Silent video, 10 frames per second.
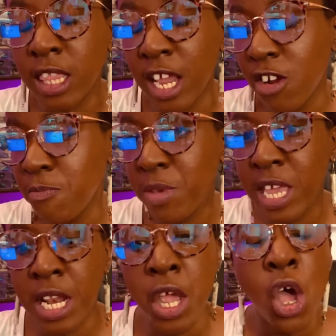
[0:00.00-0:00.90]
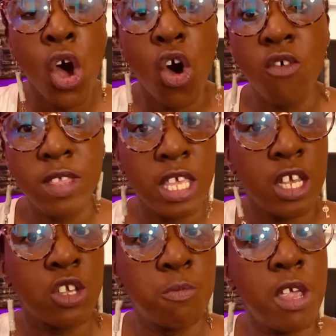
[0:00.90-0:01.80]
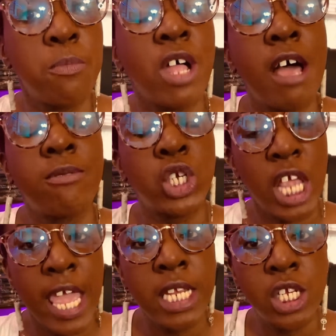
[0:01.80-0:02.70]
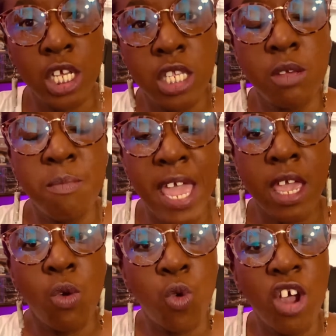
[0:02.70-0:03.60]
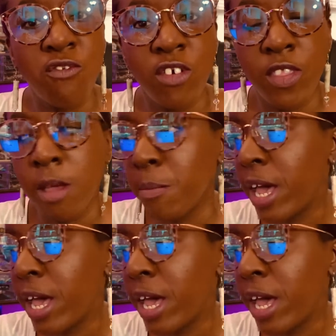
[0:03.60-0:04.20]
There have been, over the years, people have changed it to make it work for them,